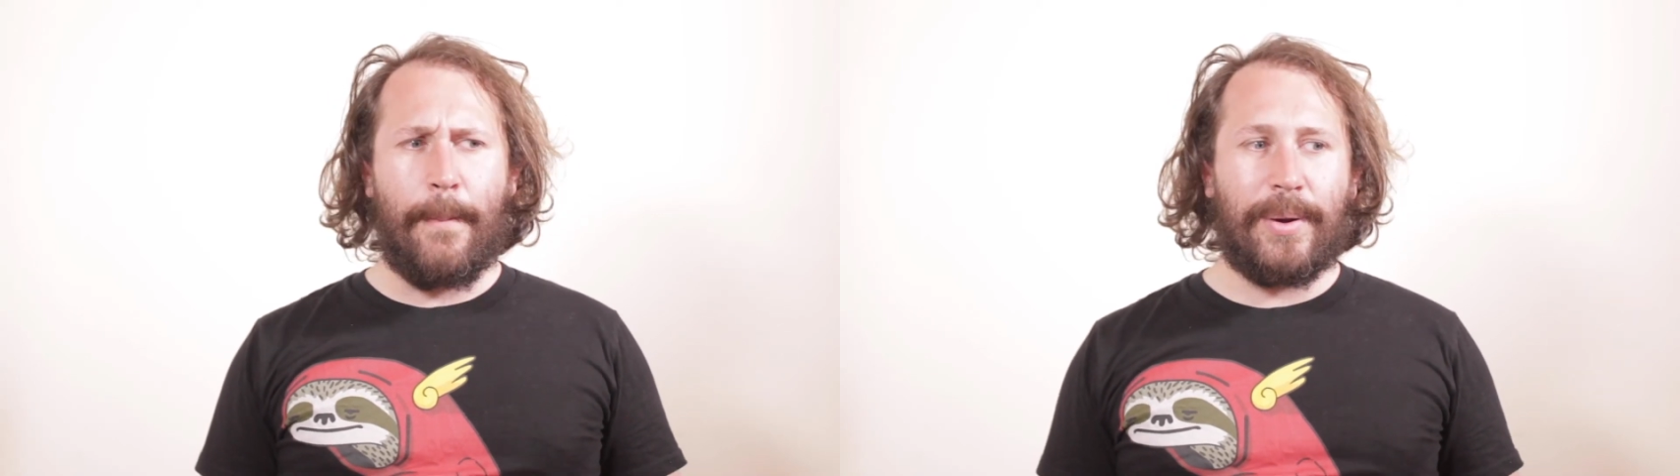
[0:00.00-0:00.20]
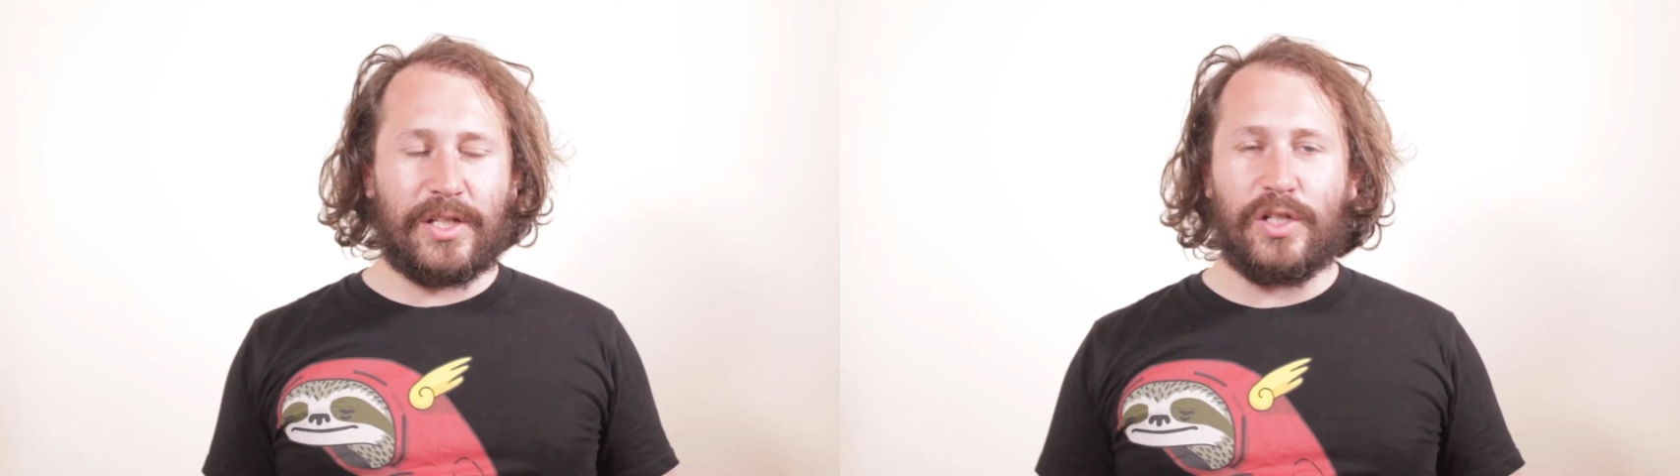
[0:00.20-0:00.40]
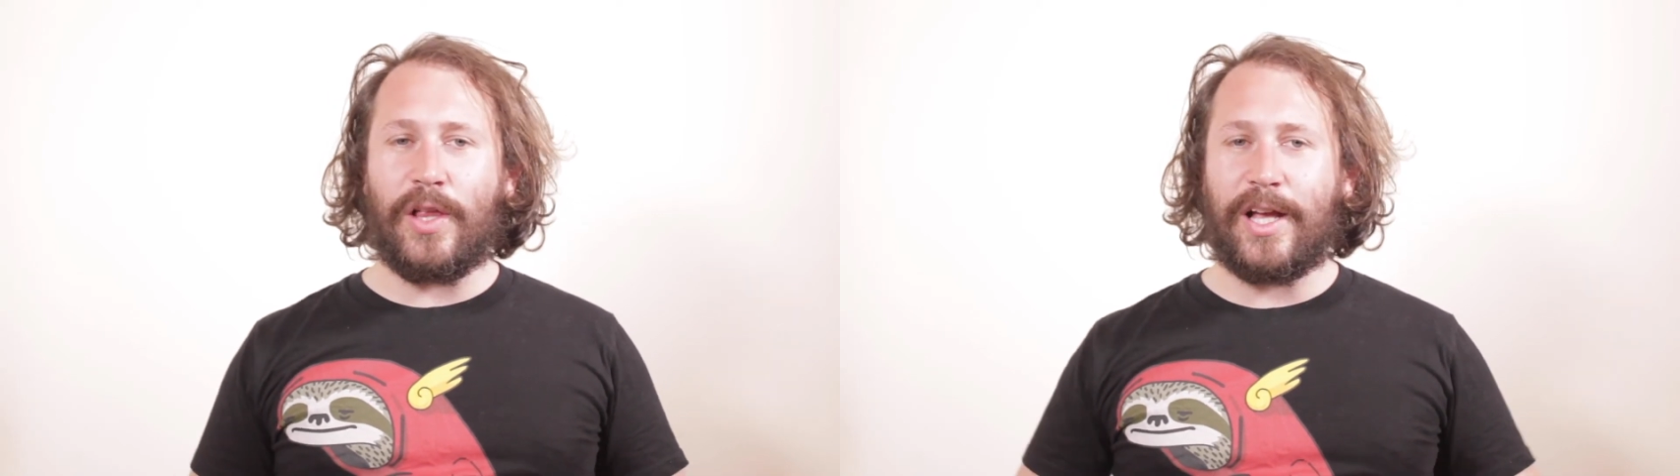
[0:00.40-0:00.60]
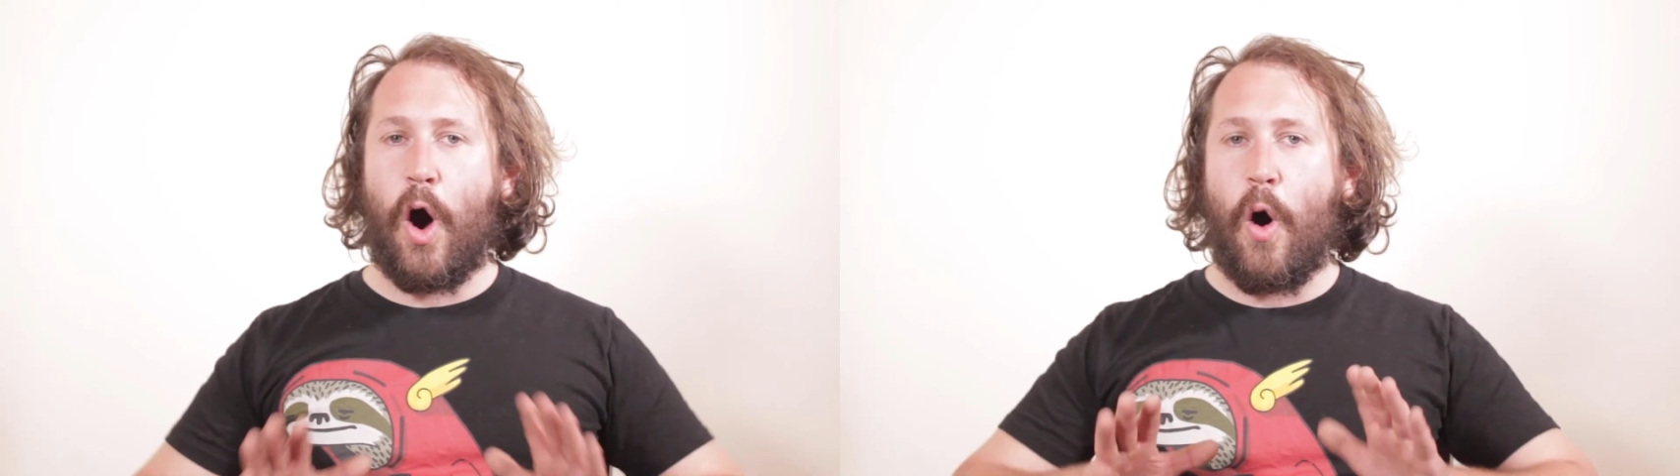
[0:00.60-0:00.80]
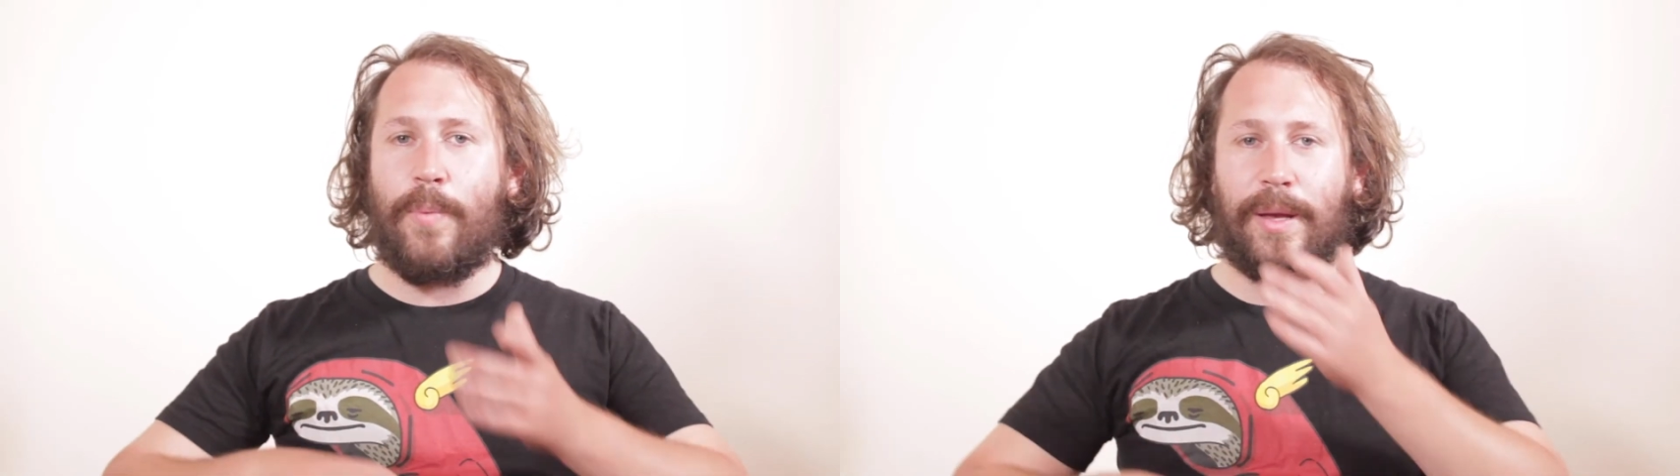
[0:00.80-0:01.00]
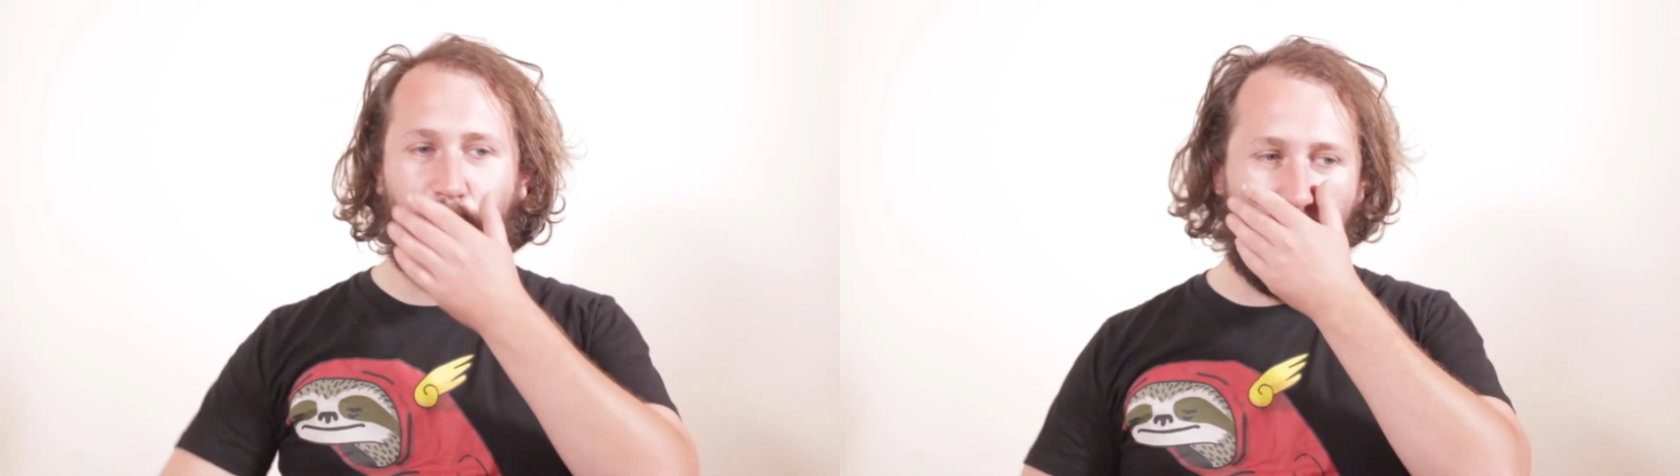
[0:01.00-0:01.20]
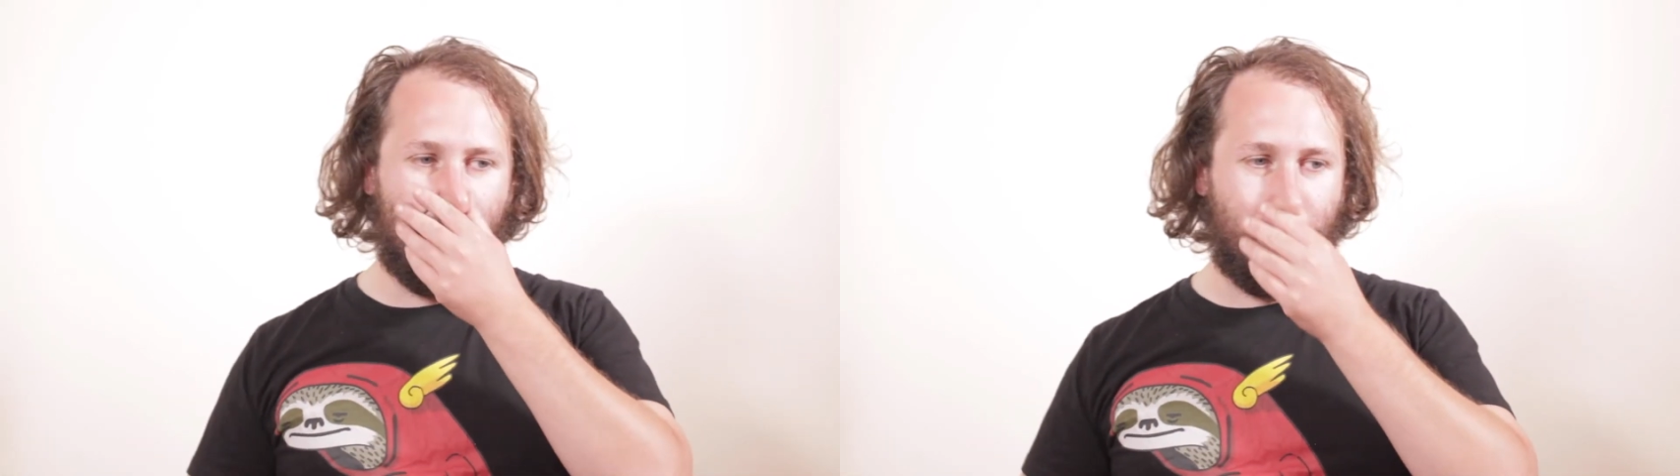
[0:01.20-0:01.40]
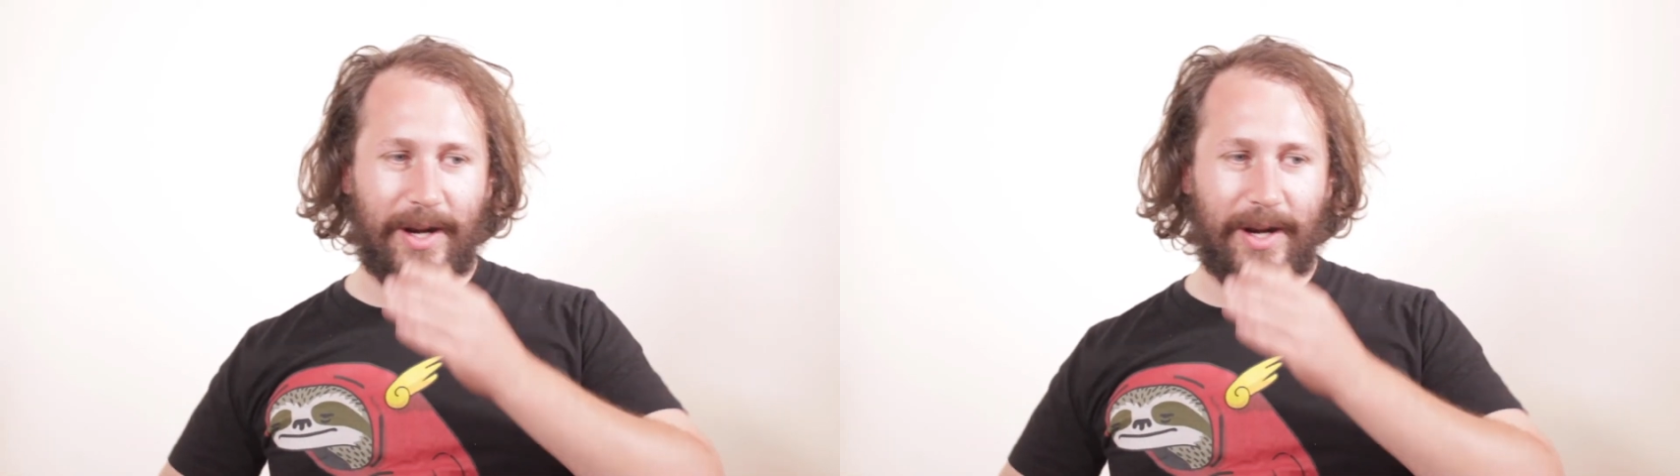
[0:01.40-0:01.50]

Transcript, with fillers: But it's not like a whole big moment